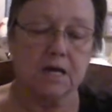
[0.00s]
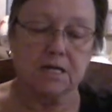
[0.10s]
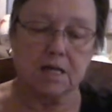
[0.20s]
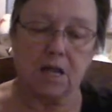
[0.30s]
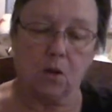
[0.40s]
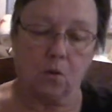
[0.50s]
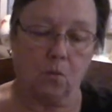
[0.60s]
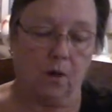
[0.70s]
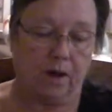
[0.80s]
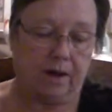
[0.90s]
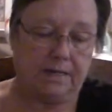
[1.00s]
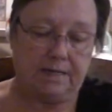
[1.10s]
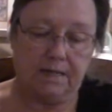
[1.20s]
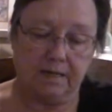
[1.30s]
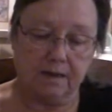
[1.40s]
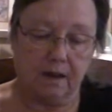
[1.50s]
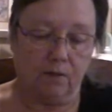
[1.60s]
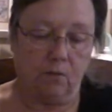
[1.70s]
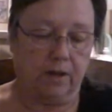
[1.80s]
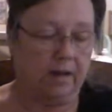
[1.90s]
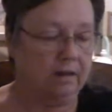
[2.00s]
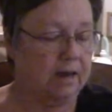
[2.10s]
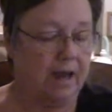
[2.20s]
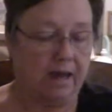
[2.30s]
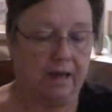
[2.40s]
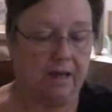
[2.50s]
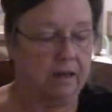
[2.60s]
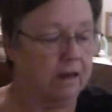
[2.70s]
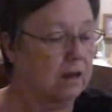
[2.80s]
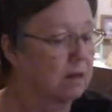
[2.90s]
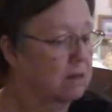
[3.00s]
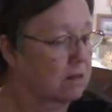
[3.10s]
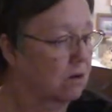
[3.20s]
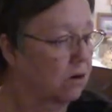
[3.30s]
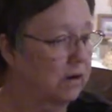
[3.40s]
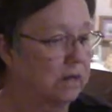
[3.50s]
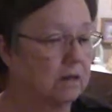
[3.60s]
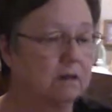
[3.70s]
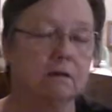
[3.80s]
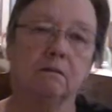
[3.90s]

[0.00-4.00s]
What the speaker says: So what I did, I went and started